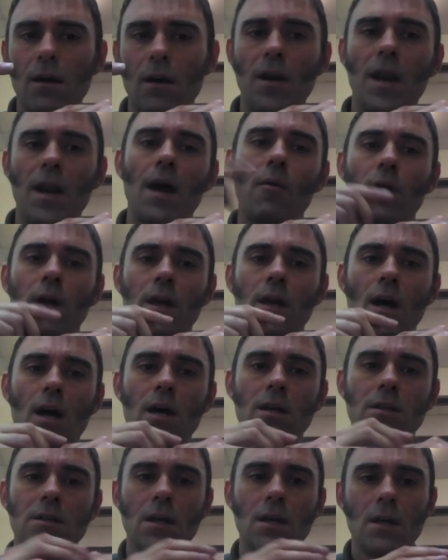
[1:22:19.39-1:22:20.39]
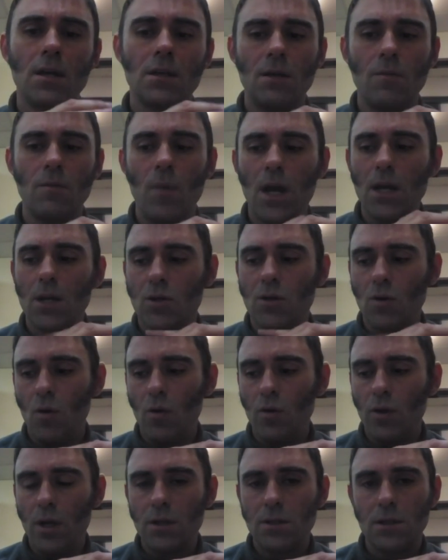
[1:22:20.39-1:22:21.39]
on our cars to make
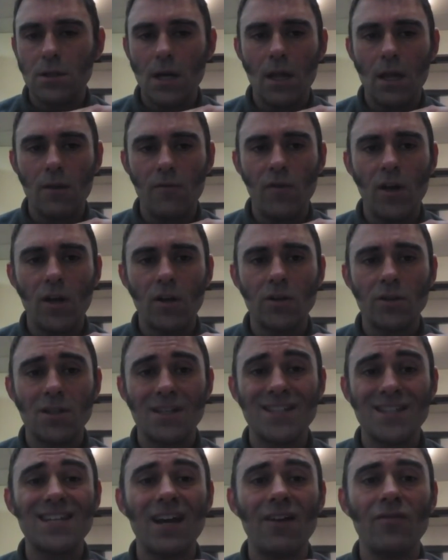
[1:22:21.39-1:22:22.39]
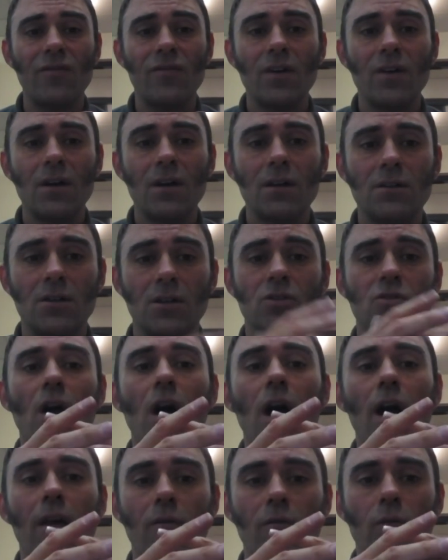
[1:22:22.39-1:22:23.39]
sure that uh, the vehicles are safe to
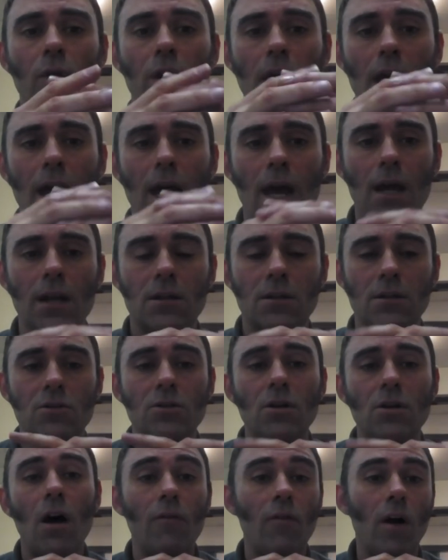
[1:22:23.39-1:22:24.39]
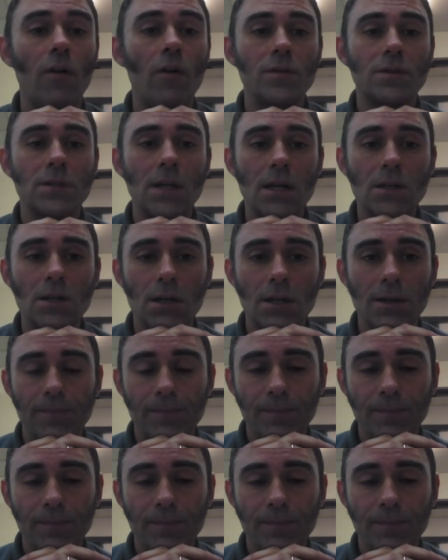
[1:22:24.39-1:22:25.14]
drive uh, to drive off essentially.